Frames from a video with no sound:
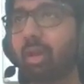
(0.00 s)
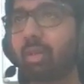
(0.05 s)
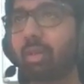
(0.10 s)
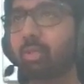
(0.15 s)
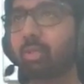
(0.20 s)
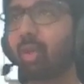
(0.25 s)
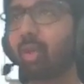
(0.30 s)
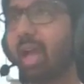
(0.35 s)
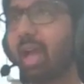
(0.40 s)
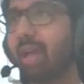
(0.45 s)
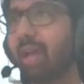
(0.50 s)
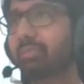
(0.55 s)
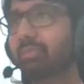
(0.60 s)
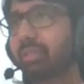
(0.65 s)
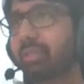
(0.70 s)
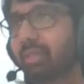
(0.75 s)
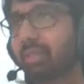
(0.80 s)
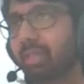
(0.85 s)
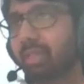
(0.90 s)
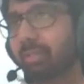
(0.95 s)
you have
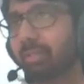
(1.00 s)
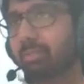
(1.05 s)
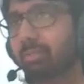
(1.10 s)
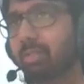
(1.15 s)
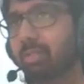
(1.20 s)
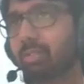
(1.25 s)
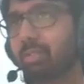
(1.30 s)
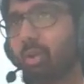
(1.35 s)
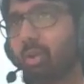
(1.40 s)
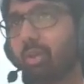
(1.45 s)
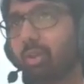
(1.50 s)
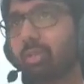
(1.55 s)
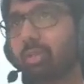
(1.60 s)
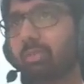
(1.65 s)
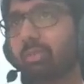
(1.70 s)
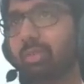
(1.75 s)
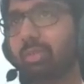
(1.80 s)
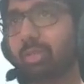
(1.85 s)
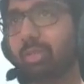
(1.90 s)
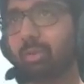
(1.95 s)
an inbuilt audio
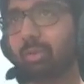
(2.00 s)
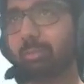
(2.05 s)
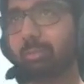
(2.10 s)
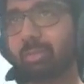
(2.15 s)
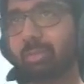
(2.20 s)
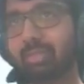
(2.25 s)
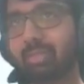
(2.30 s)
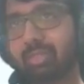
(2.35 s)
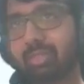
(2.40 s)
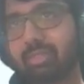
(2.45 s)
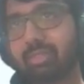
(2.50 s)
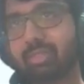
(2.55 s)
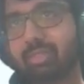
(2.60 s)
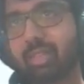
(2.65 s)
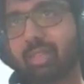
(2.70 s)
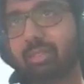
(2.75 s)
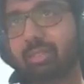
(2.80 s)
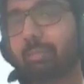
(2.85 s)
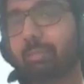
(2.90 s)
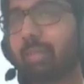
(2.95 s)
video built
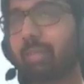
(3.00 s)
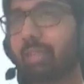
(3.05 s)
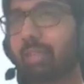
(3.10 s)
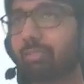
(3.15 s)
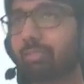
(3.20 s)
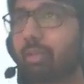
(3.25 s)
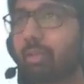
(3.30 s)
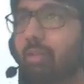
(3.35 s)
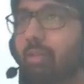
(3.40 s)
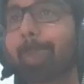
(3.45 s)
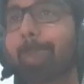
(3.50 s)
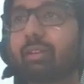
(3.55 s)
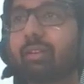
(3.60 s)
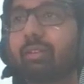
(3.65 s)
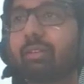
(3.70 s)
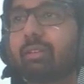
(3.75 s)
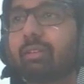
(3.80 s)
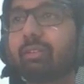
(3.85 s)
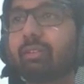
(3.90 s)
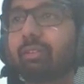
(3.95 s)
inside the platform,
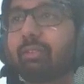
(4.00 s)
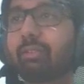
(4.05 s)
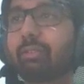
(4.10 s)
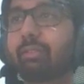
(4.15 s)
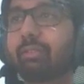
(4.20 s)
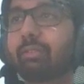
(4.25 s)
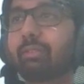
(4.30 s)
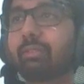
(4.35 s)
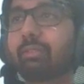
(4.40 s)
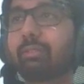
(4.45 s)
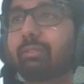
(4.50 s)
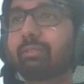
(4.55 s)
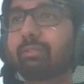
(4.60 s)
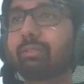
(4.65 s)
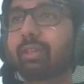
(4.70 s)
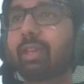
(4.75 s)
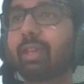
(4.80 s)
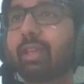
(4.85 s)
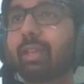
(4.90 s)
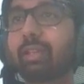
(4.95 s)

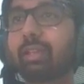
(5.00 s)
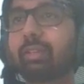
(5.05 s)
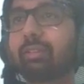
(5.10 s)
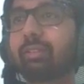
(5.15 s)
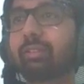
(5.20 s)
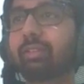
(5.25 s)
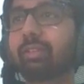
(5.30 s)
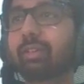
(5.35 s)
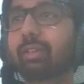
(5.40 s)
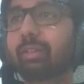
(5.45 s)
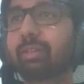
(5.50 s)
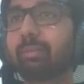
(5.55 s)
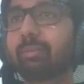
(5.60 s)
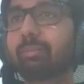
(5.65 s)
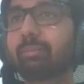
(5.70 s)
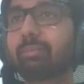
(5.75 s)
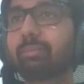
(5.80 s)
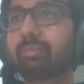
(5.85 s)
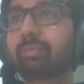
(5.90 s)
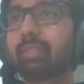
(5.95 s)
and
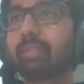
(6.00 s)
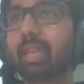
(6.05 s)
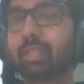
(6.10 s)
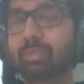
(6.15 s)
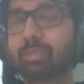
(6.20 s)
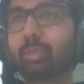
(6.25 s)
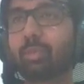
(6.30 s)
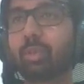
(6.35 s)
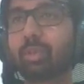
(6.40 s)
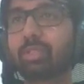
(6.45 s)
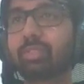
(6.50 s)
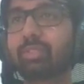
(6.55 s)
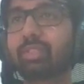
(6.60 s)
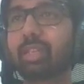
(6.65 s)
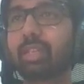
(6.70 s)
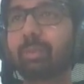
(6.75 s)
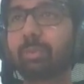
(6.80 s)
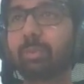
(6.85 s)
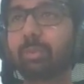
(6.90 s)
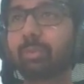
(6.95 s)
thanks for watching the
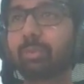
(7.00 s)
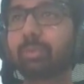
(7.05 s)
demo.